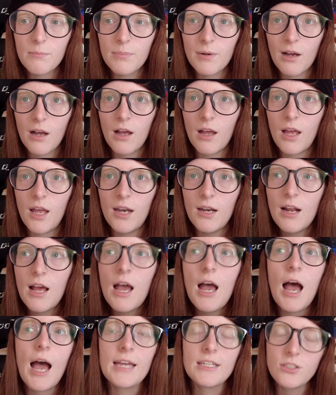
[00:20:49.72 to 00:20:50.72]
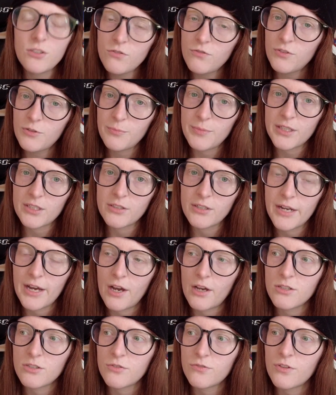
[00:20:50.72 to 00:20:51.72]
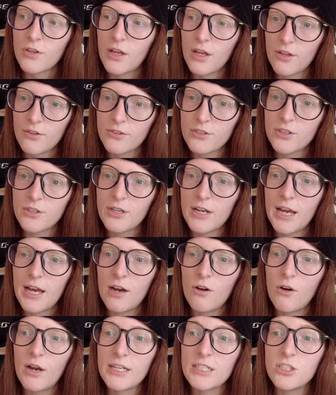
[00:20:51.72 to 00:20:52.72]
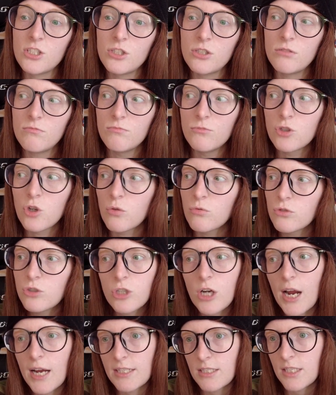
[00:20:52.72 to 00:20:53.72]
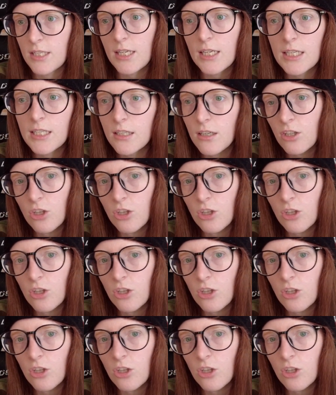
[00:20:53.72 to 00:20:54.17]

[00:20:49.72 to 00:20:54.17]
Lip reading: But I do feel better now. I do feel healthier now. I don't try to eat a